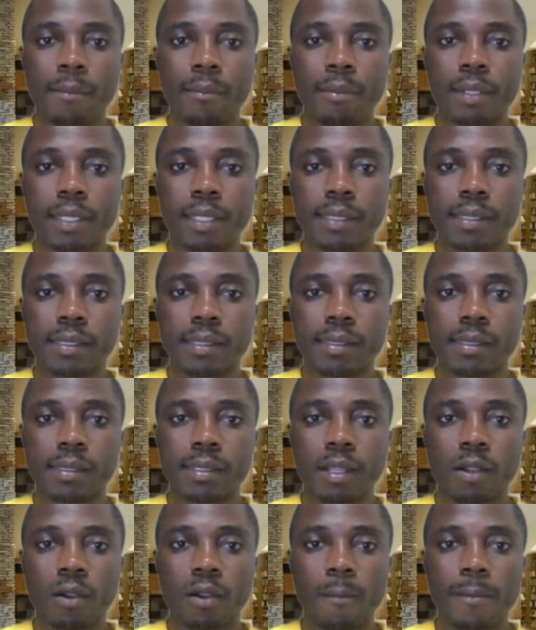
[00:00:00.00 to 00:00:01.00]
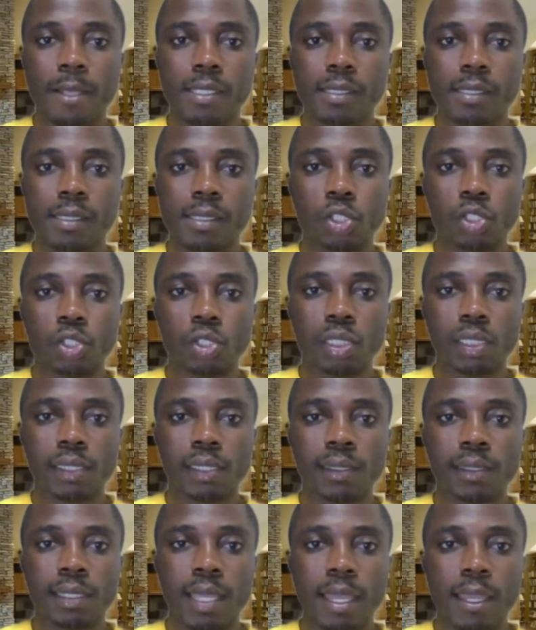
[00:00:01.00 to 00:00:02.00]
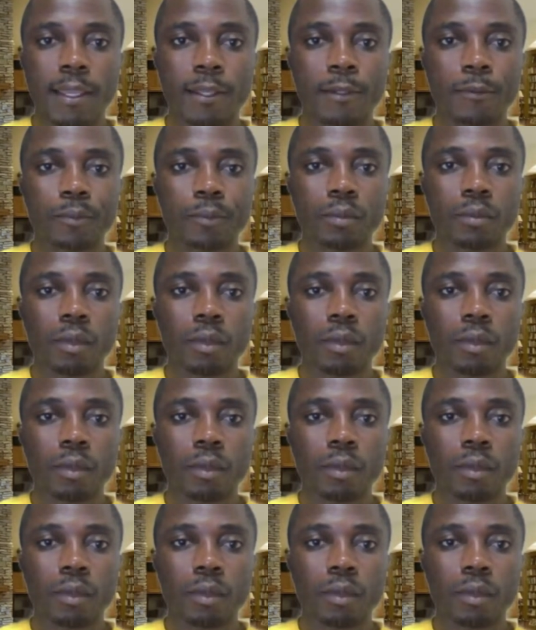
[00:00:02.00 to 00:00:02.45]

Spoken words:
please, the comment section is there.